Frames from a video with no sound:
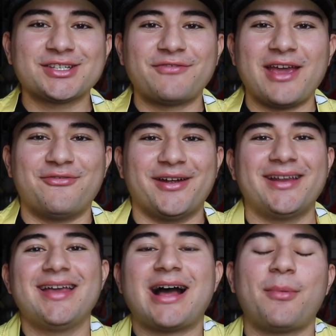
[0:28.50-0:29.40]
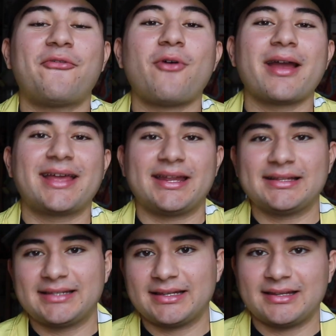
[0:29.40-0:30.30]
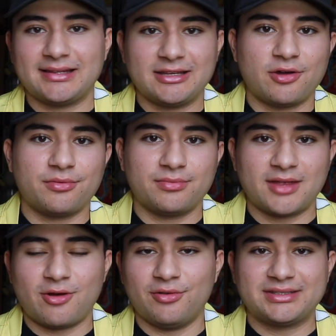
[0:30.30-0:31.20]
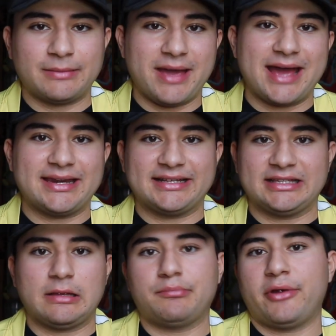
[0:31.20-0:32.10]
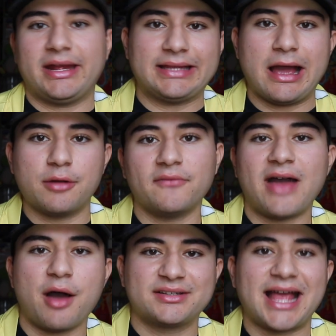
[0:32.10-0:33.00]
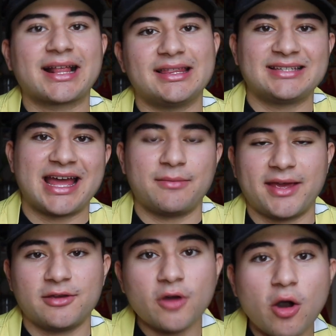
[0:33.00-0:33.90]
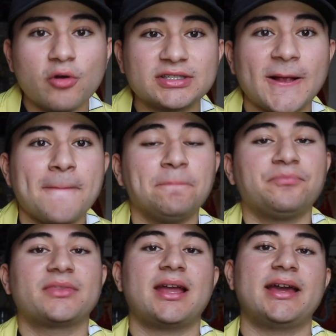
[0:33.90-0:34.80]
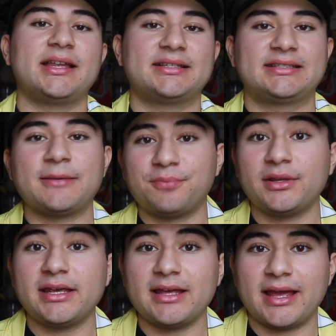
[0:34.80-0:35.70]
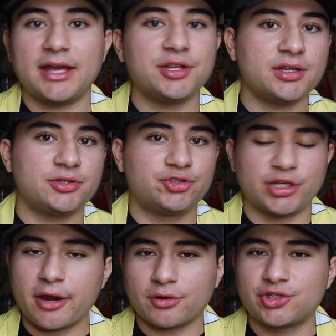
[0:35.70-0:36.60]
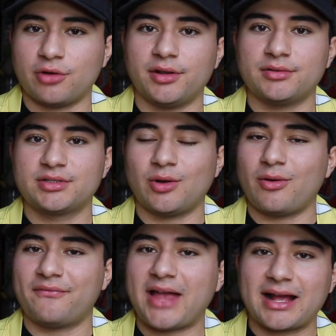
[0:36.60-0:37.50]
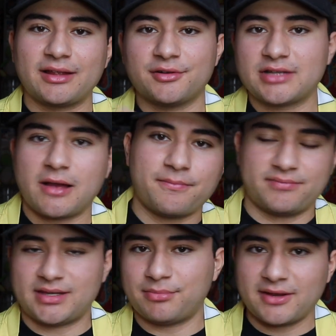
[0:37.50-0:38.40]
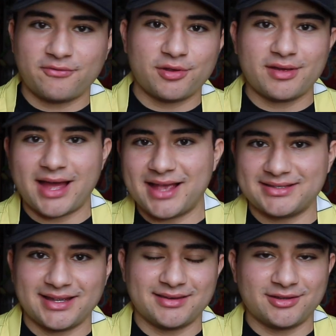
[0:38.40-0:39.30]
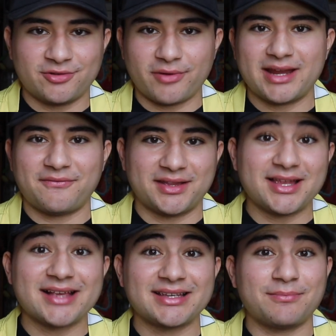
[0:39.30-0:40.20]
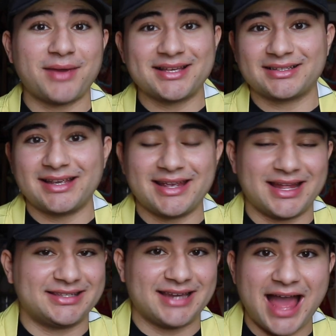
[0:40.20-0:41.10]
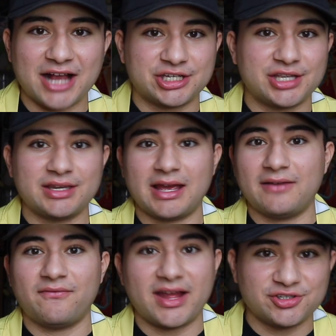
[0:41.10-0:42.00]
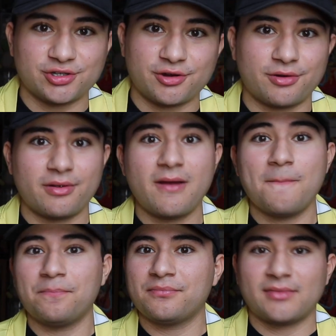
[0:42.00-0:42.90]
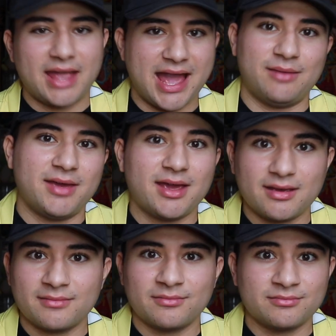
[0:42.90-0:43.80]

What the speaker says: favorite. Now, before I get into the whole schematics and the breakdown of how exactly this anime goes, it is simply a generic shonen. So if that clears up something for you guys, then great. If it doesn't, basically it's an action adventure anime,